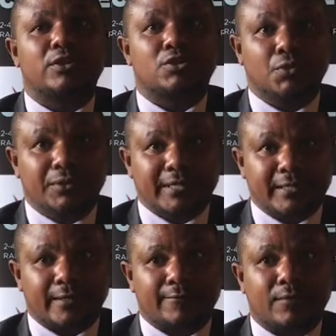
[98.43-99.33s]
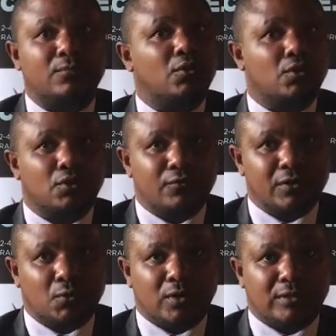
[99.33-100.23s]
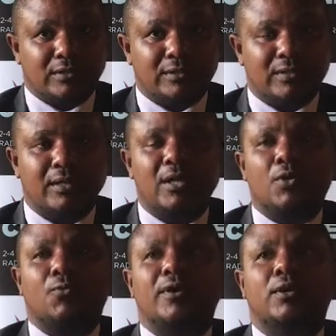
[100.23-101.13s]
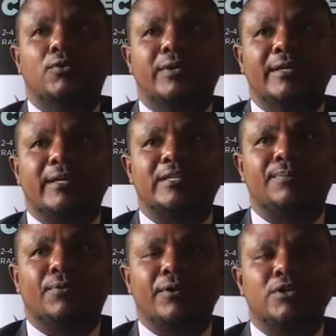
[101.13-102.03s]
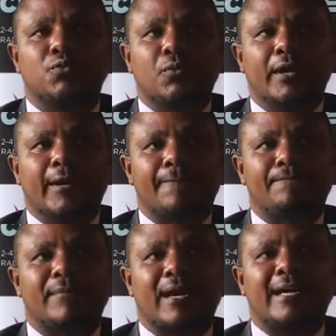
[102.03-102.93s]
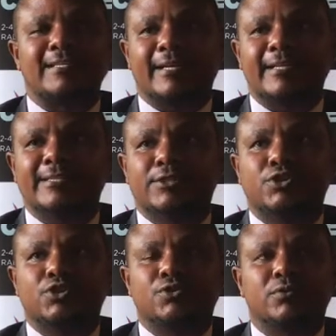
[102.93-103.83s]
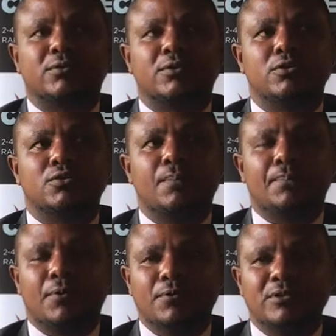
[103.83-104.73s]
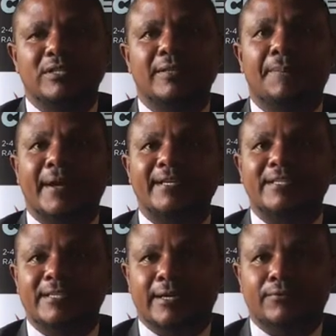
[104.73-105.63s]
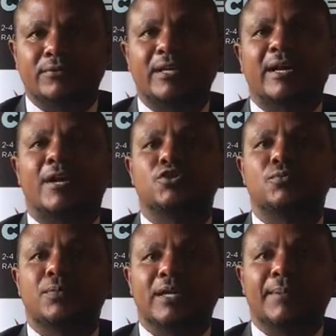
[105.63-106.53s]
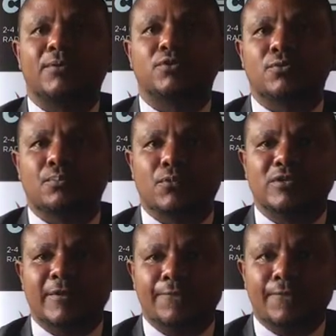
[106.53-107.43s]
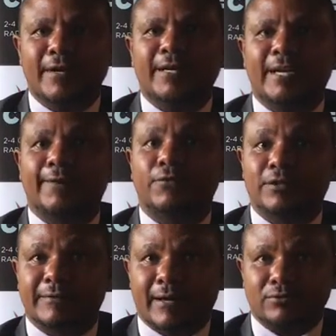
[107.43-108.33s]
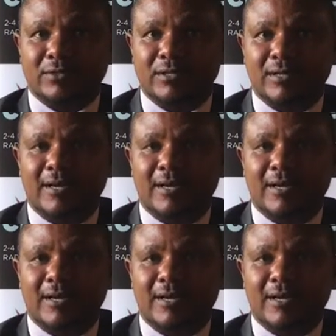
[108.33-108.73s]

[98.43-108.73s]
to Kenya from all over the world. We are looking at a point where, as an institution, to put the base down and to be able to put a very level ground